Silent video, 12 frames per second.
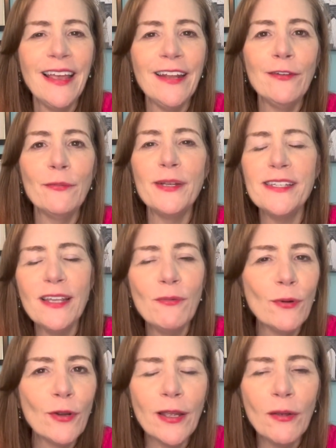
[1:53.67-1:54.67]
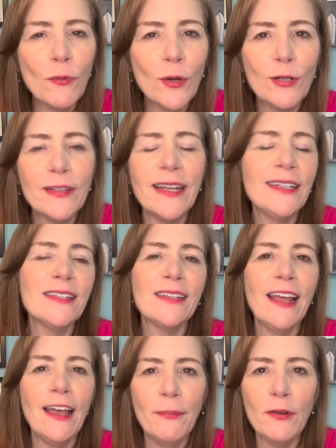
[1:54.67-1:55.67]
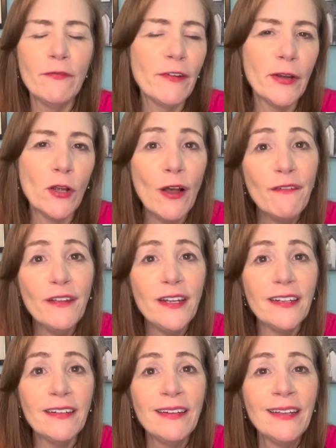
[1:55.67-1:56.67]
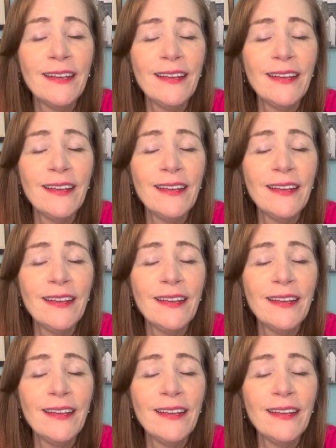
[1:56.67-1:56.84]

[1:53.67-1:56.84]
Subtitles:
in your busy working world that doesn't happen very often,